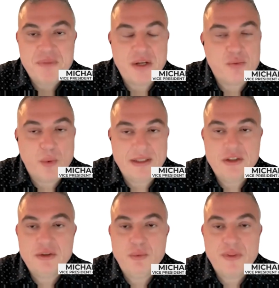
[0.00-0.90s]
that
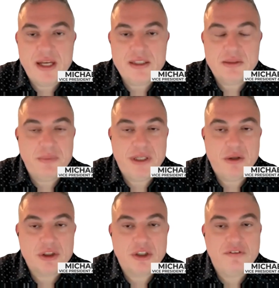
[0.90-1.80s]
went with us
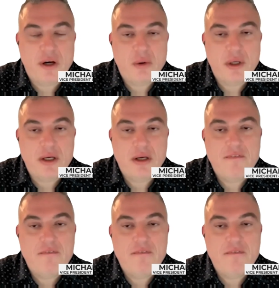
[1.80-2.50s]
because of our